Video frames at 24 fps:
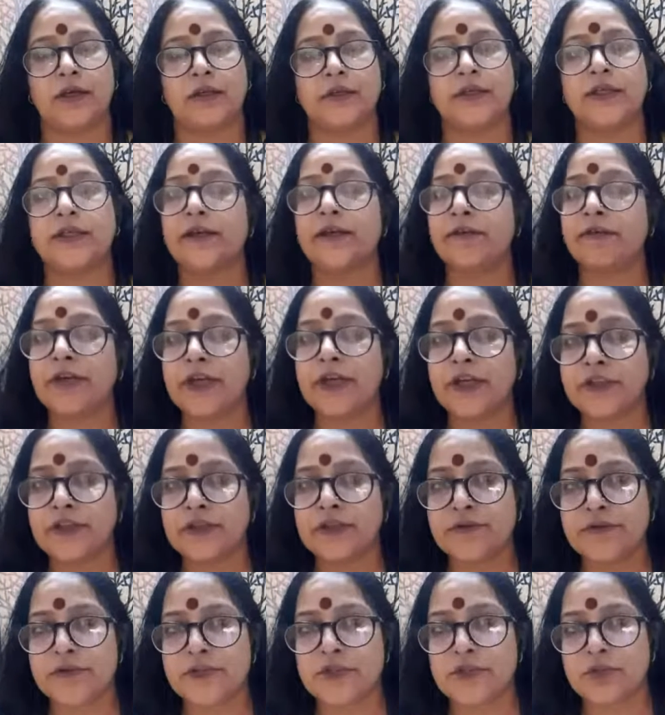The
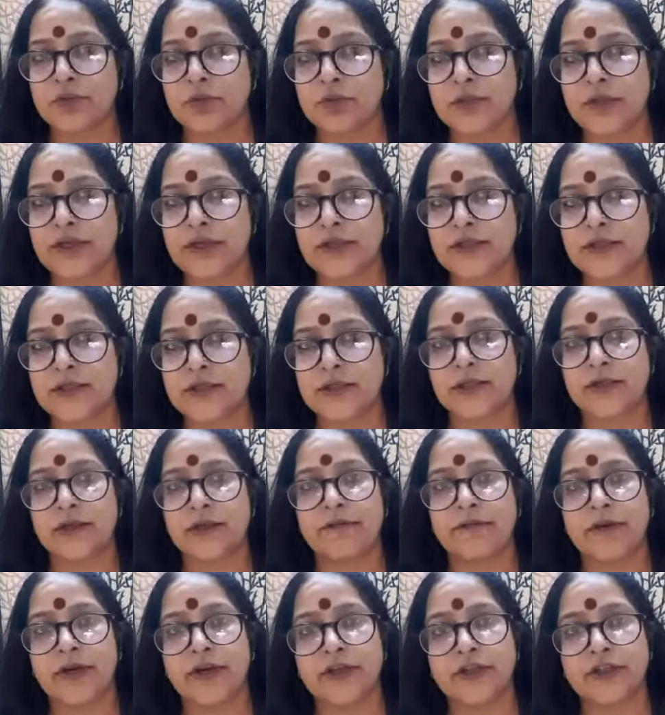definition of students, the
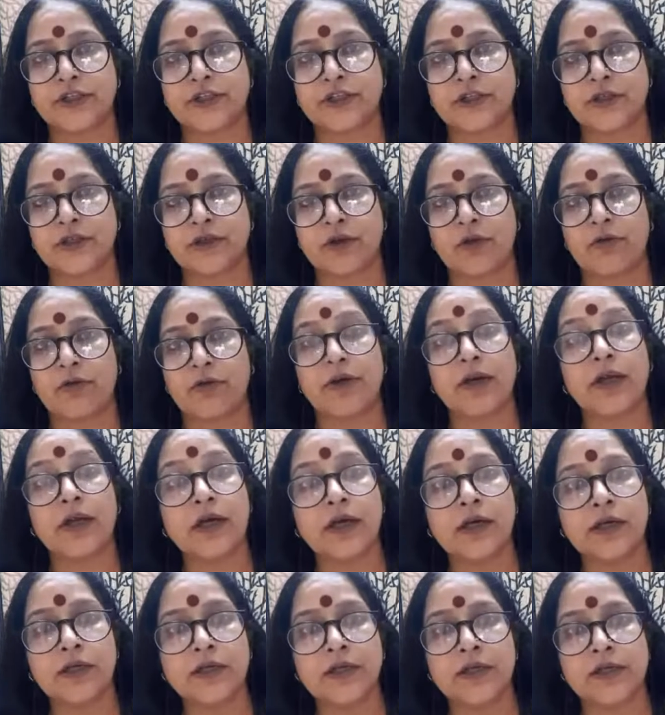definition of
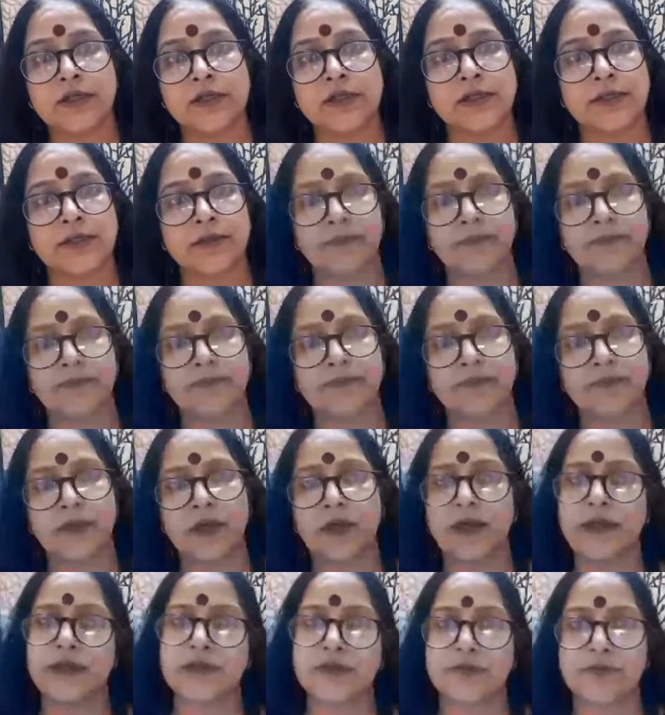learners.
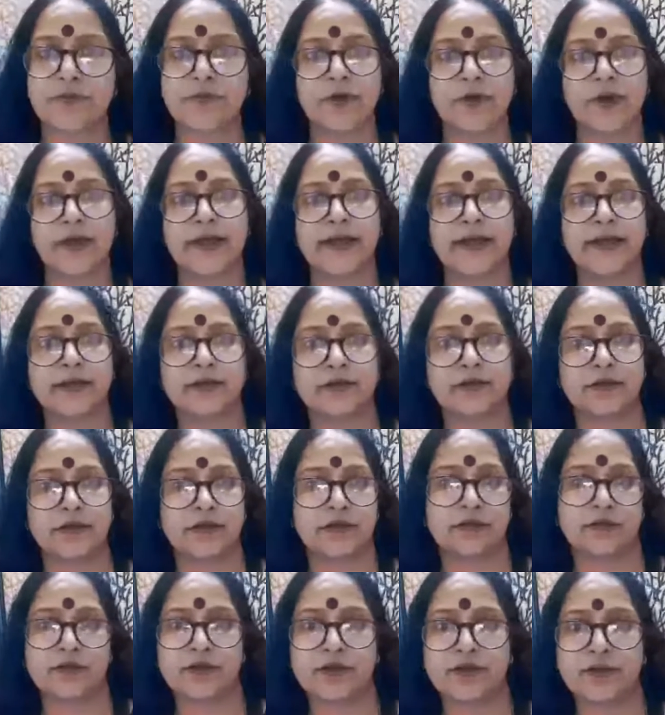Let's forget
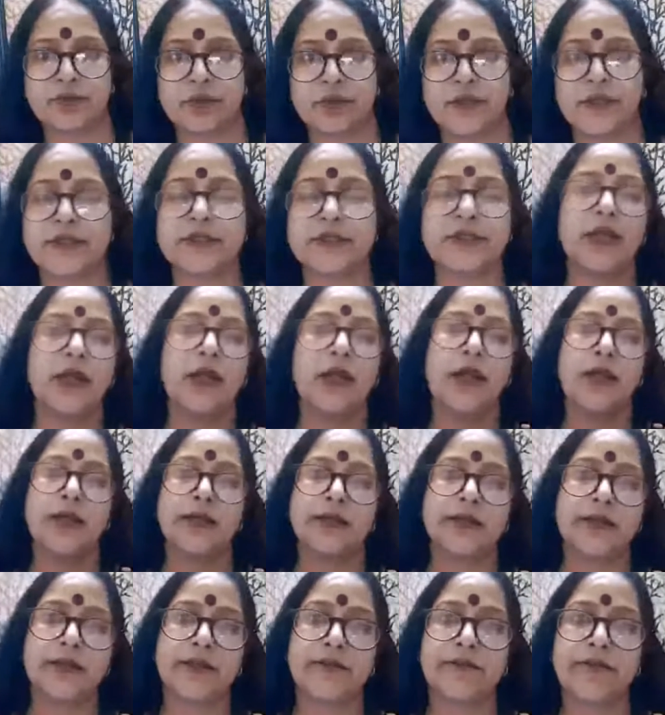students.
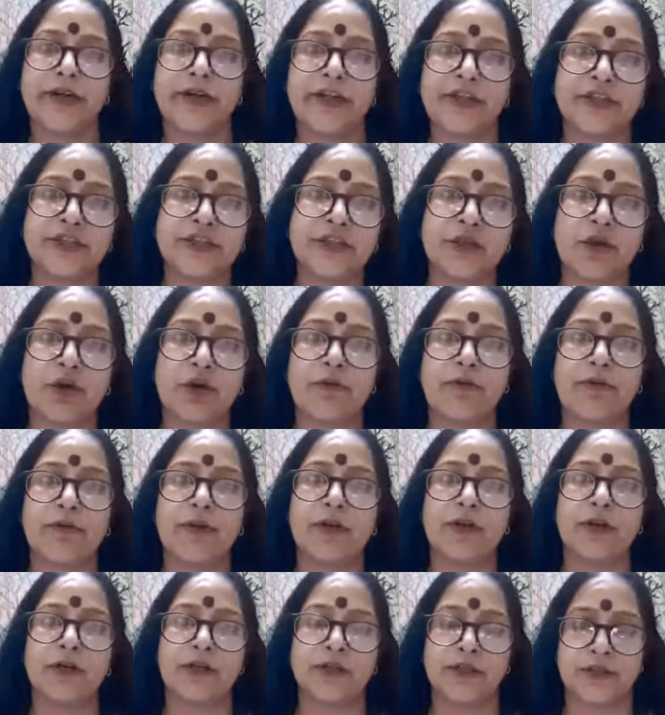The definition of
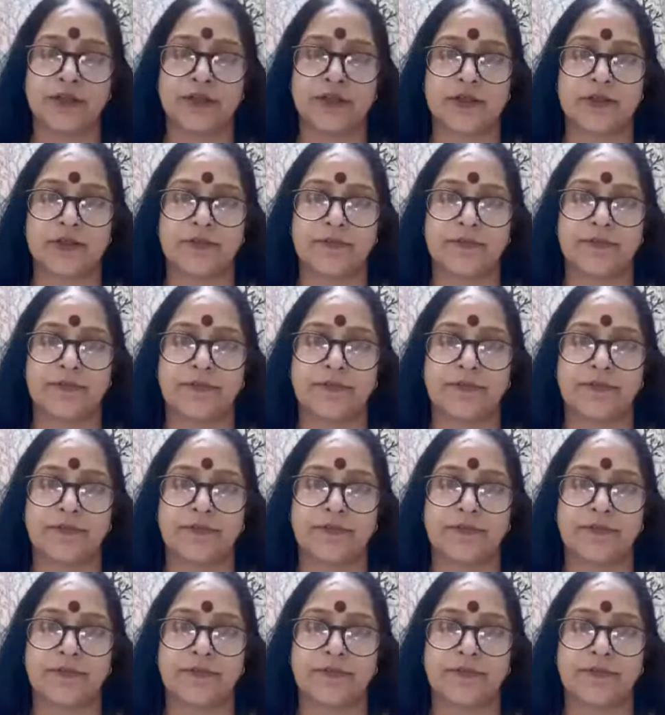learners.